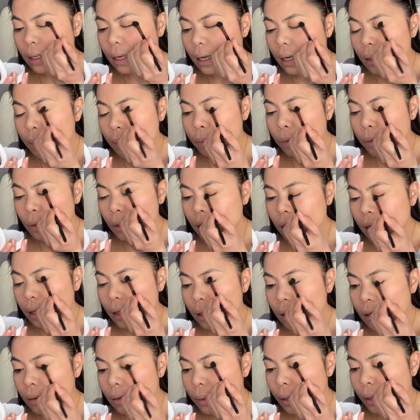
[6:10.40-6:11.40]
I'll put a
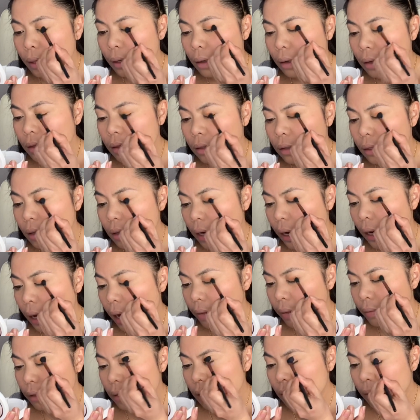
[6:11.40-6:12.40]
little bit on so I
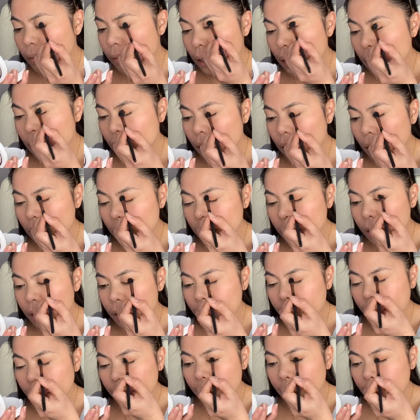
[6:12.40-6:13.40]
have sort of a color on
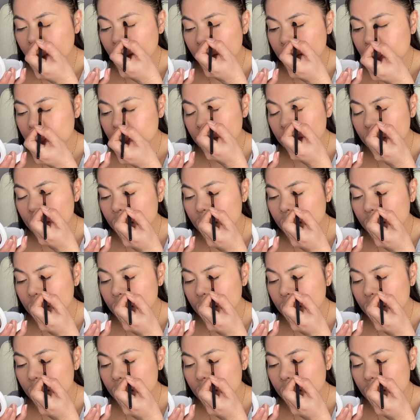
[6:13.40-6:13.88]
my eyelids.